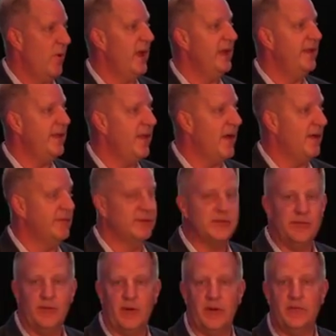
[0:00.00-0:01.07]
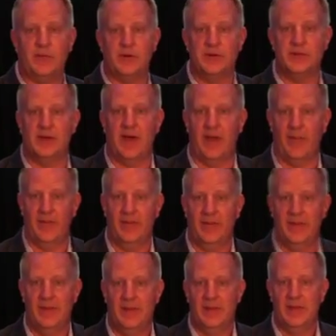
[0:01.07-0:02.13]
way into the office the very first time.
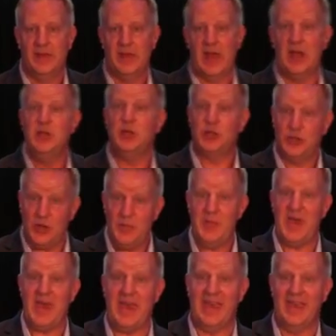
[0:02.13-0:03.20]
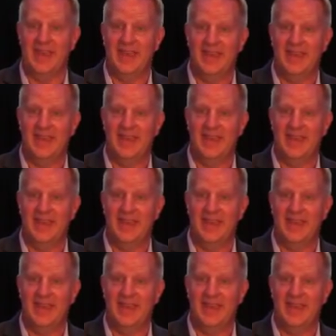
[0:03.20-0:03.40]
And you should be.